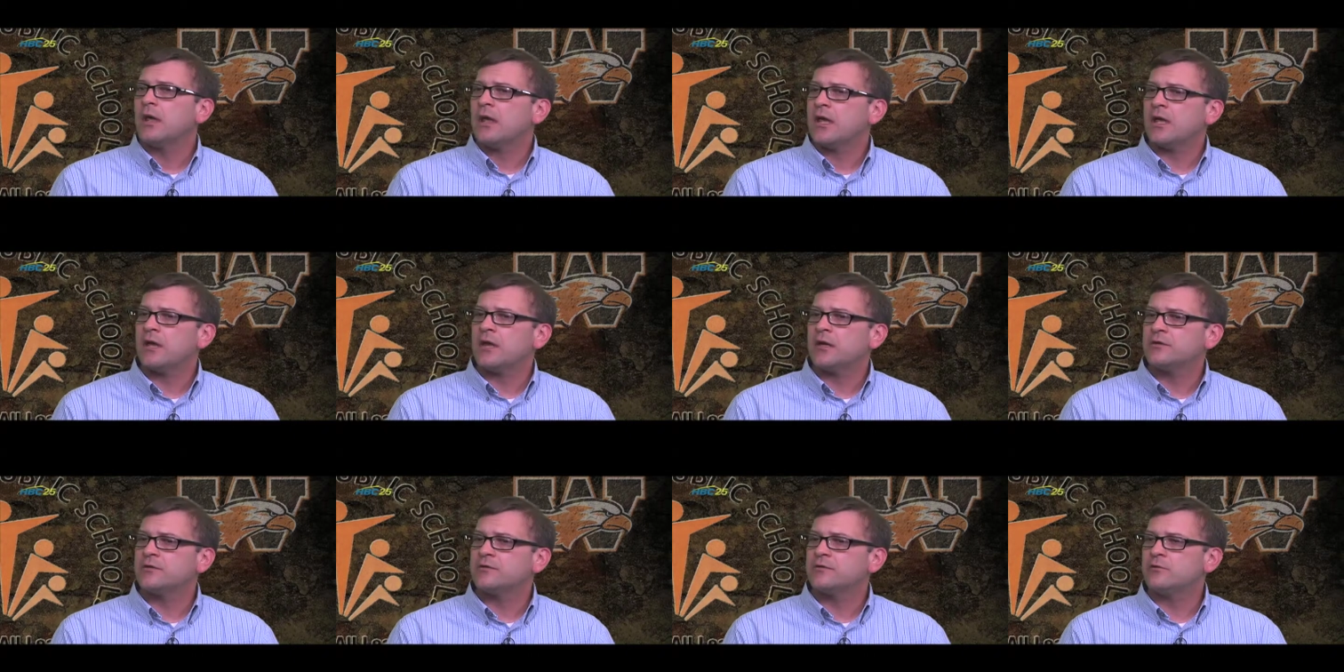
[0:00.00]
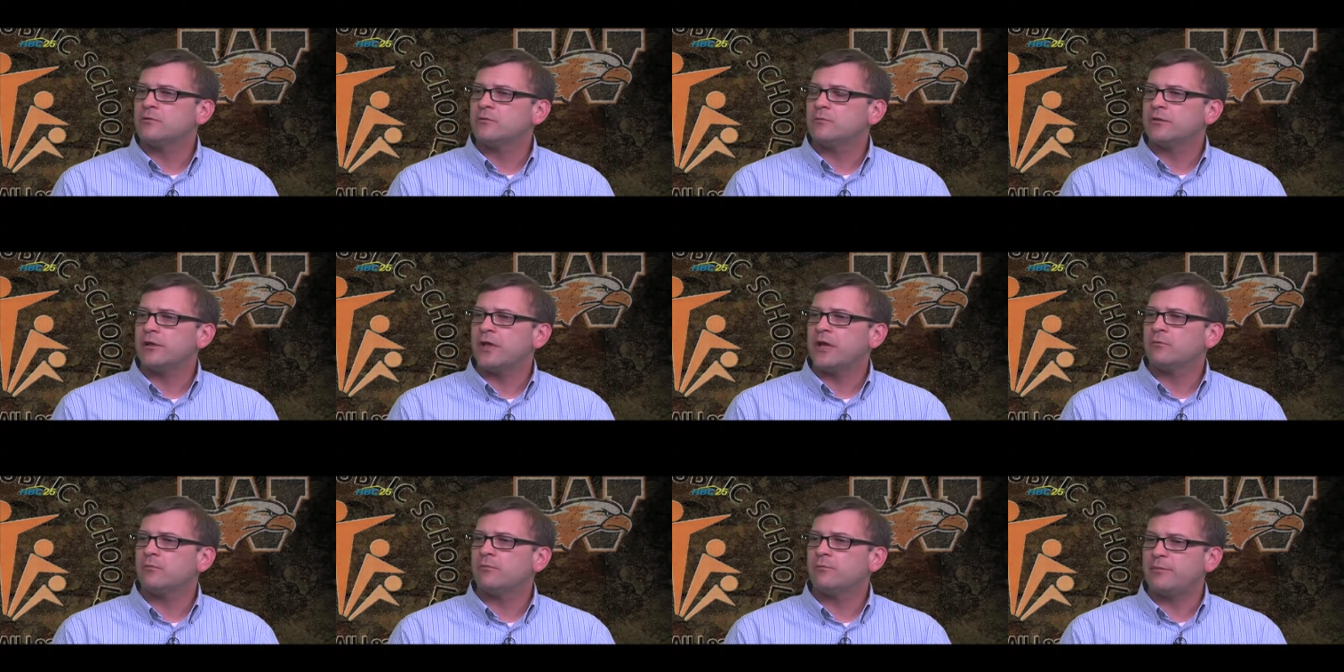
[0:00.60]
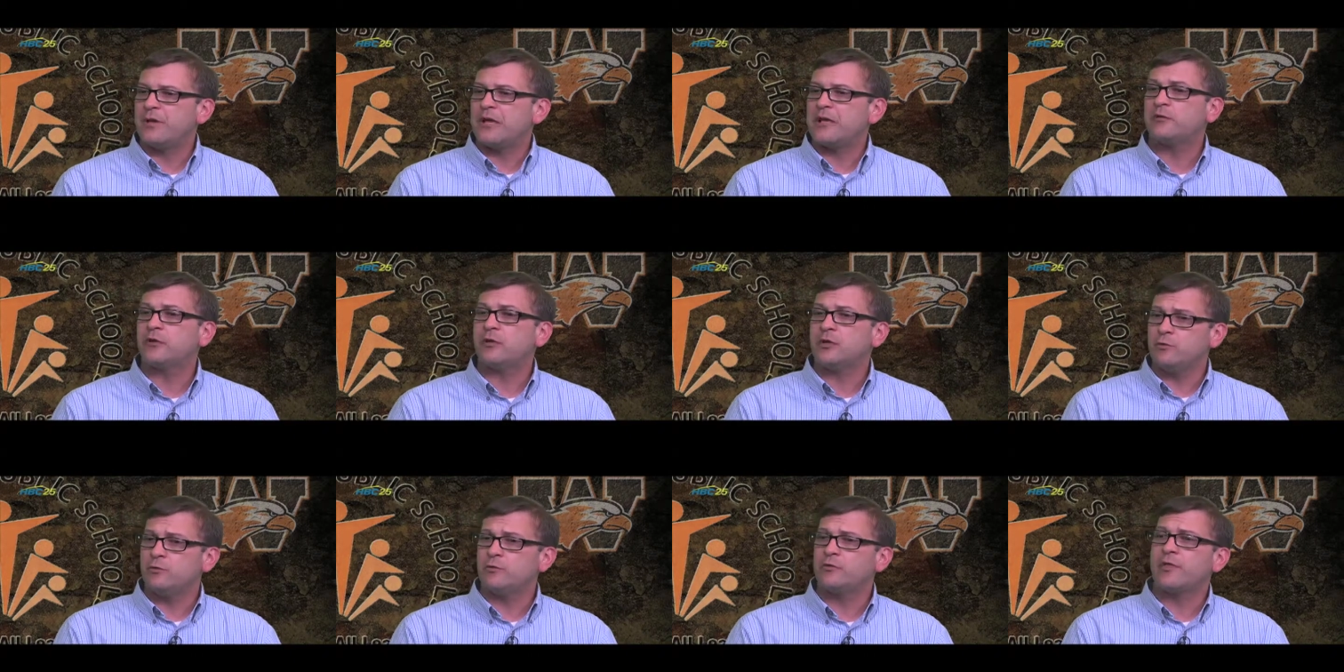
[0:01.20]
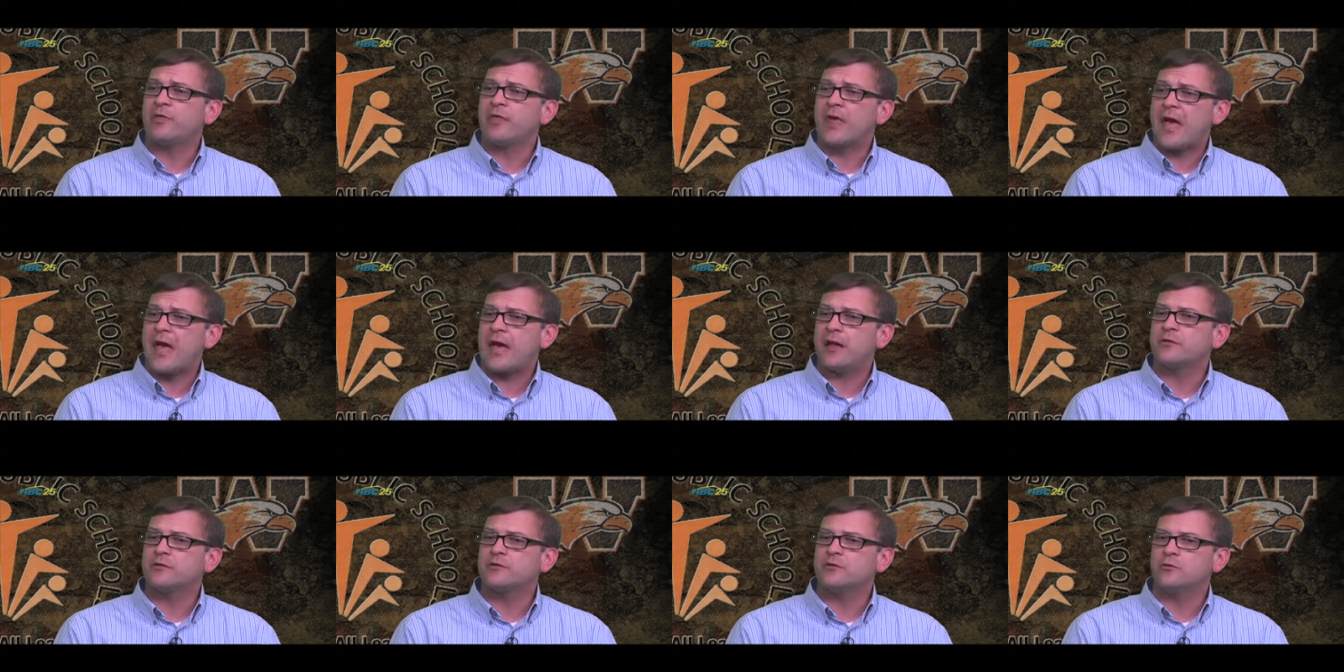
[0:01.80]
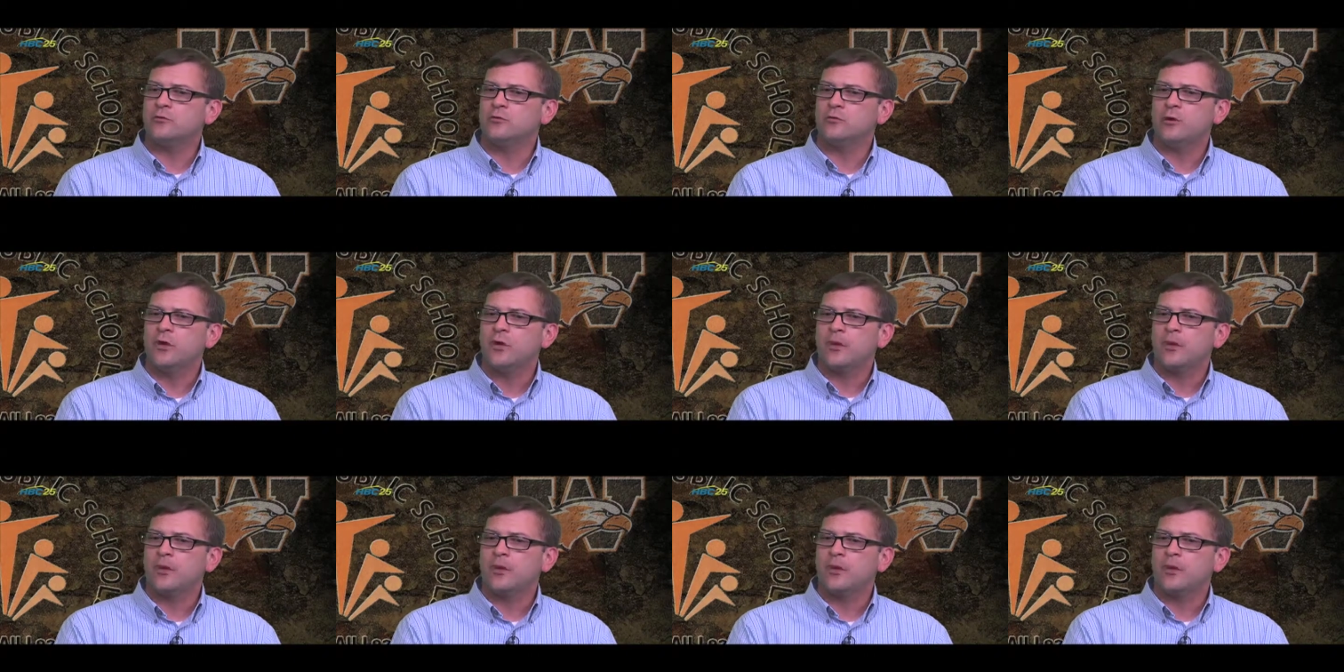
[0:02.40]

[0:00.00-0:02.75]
and to then basically use that to